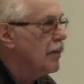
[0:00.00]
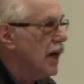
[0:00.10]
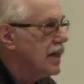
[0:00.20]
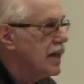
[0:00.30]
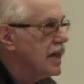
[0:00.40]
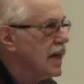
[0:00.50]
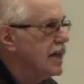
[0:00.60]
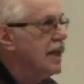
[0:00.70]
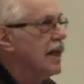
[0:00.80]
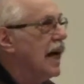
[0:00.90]
not
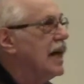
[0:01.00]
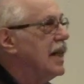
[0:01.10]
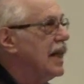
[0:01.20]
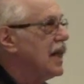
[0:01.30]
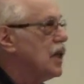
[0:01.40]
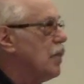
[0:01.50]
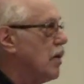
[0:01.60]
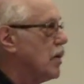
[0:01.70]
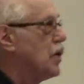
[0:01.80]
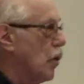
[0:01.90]
suggesting anything
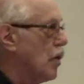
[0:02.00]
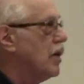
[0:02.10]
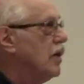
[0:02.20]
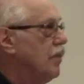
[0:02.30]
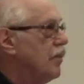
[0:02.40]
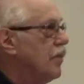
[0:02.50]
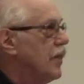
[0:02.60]
conspiratorial.